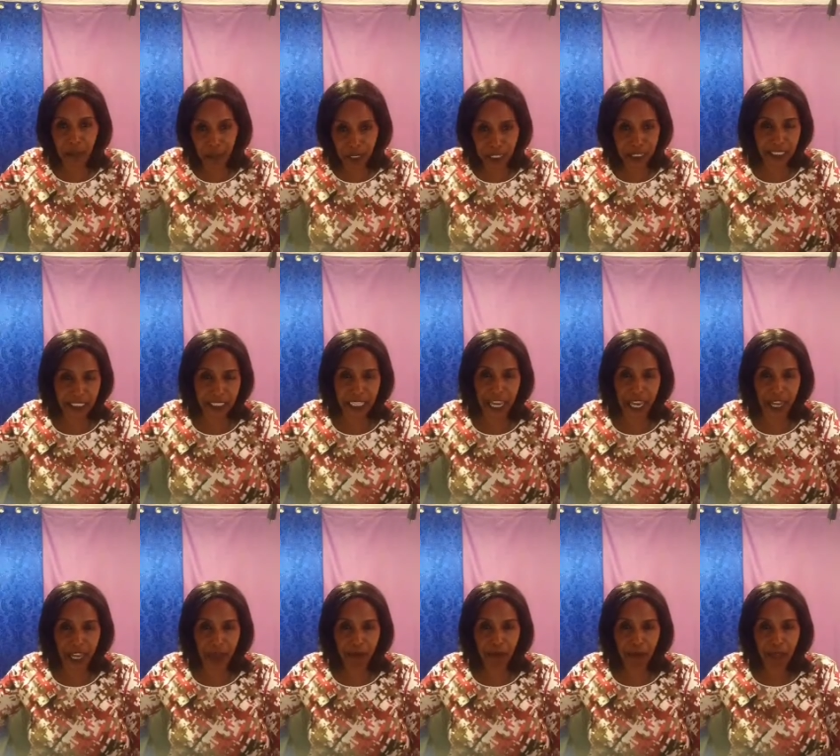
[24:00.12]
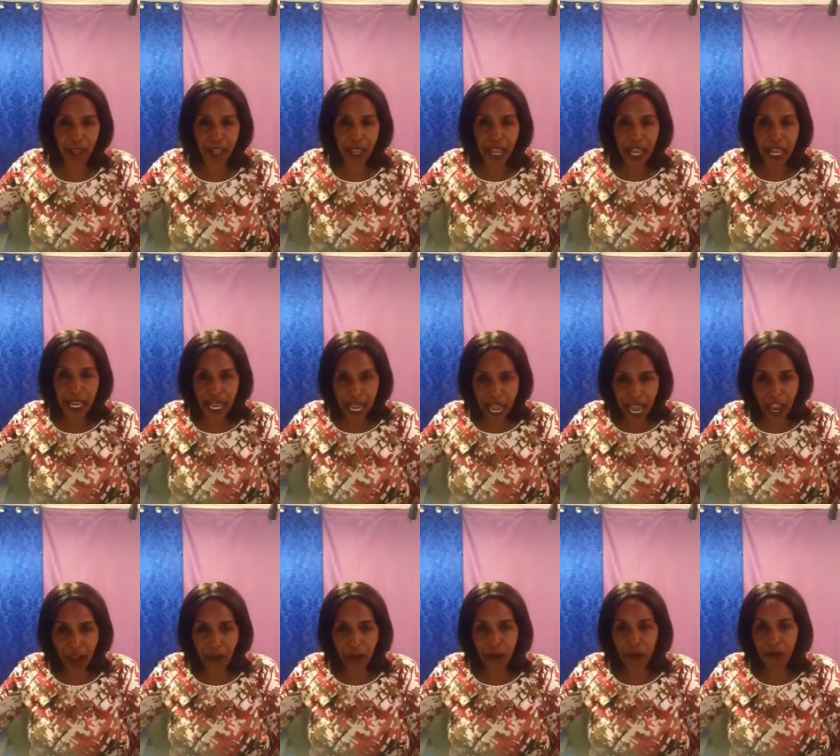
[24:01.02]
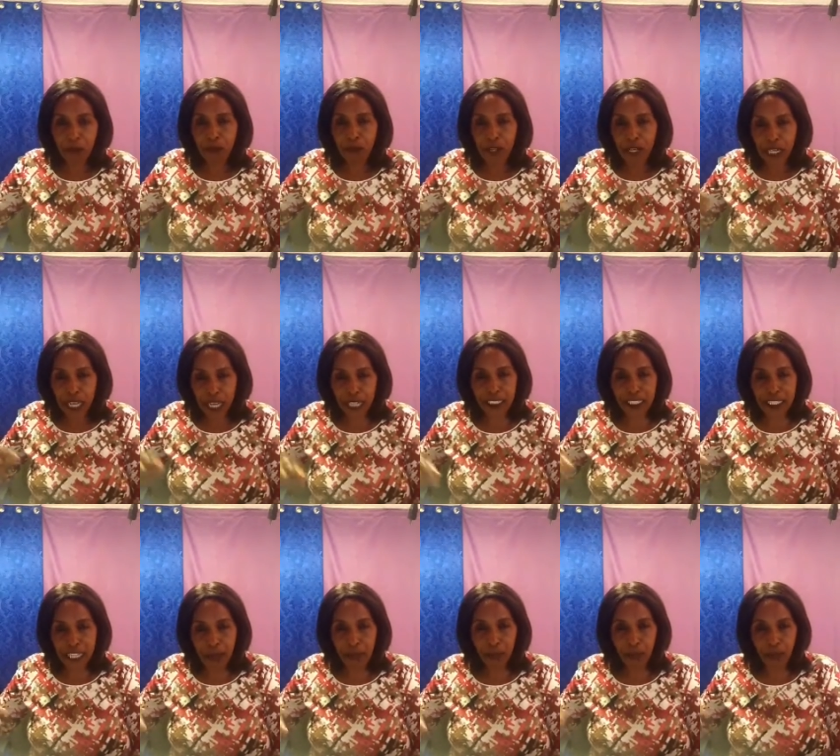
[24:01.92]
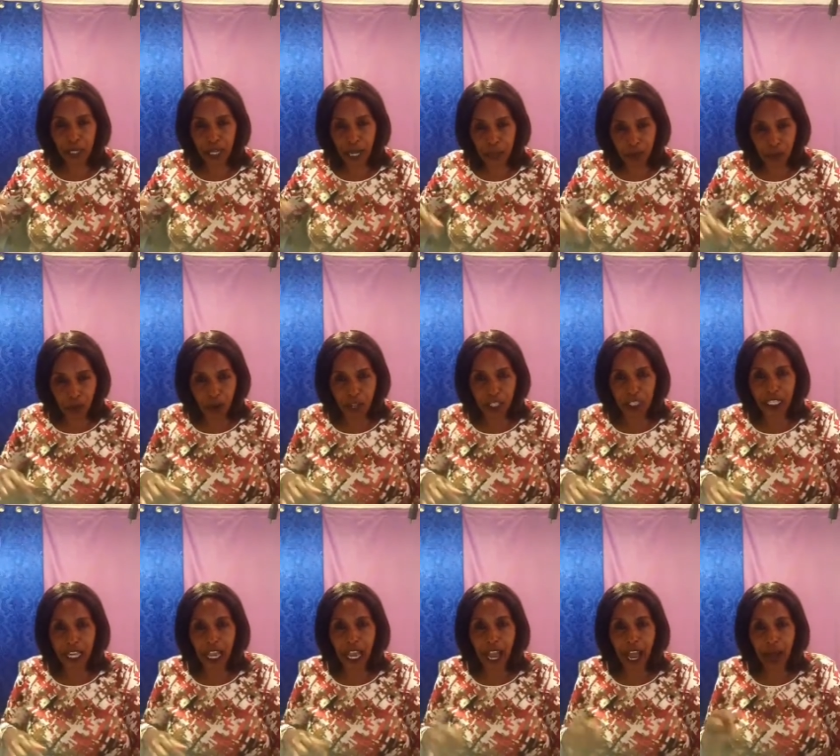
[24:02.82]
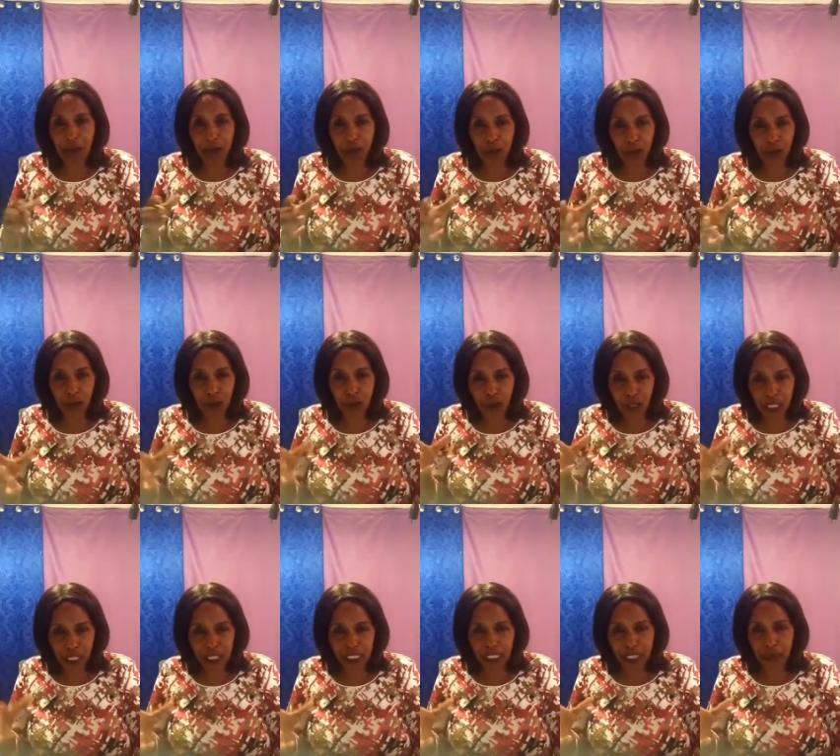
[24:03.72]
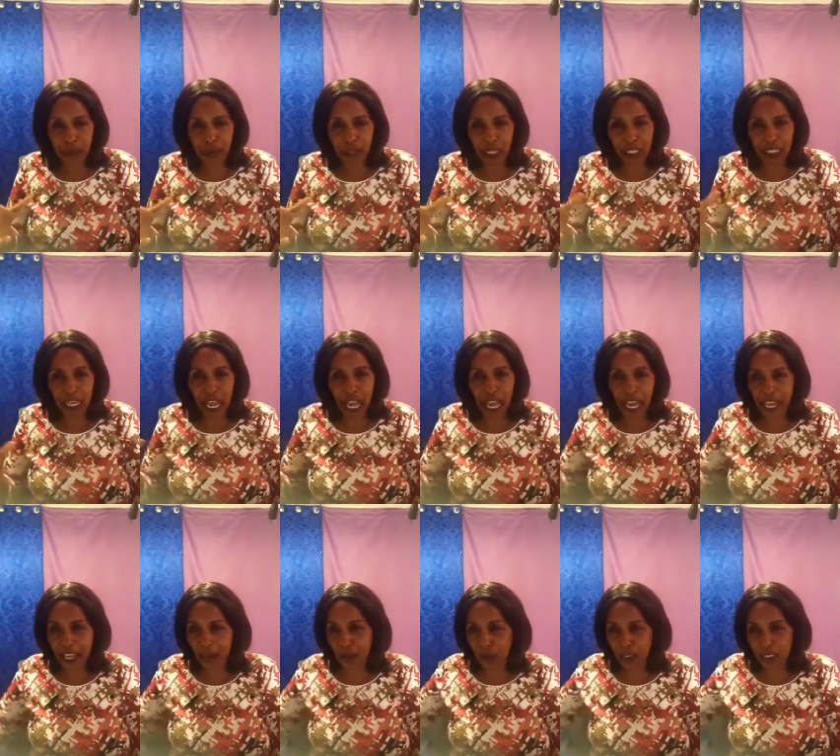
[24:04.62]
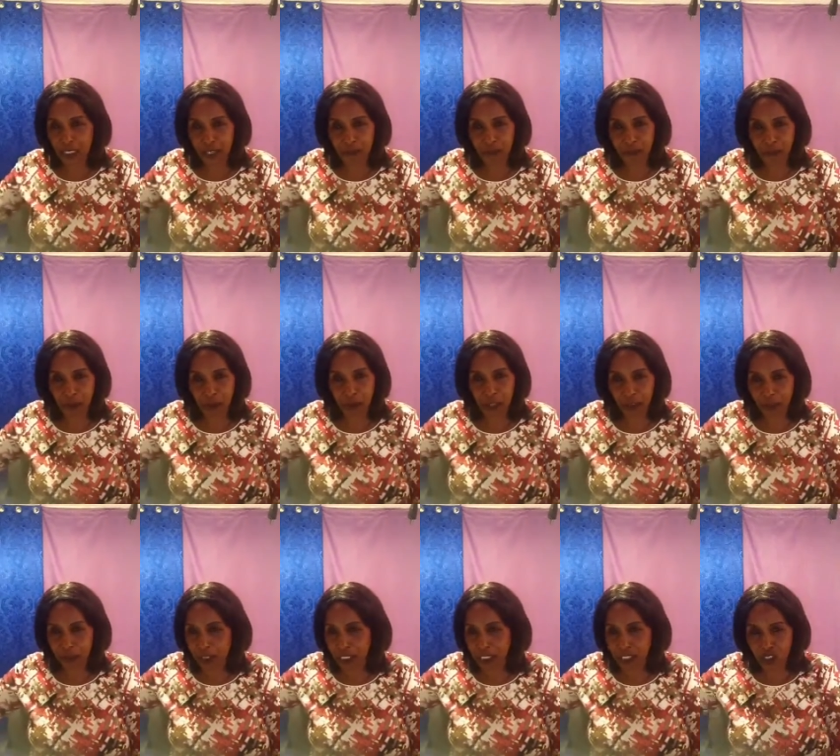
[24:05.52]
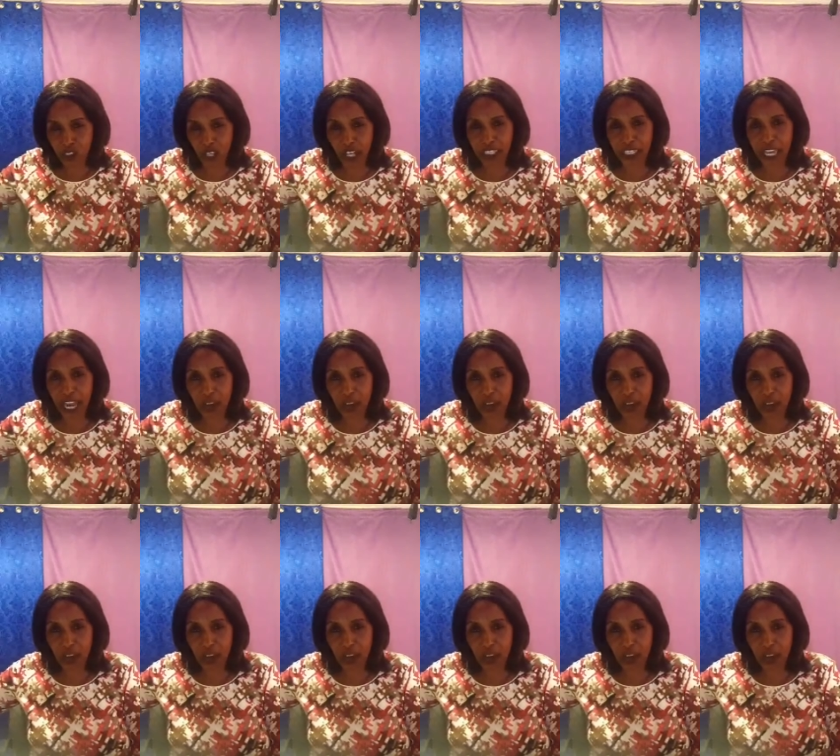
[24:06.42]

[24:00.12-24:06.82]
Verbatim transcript: built there. Now, Next time when I'm going there, I'm going to tell them that I was the founder of this church.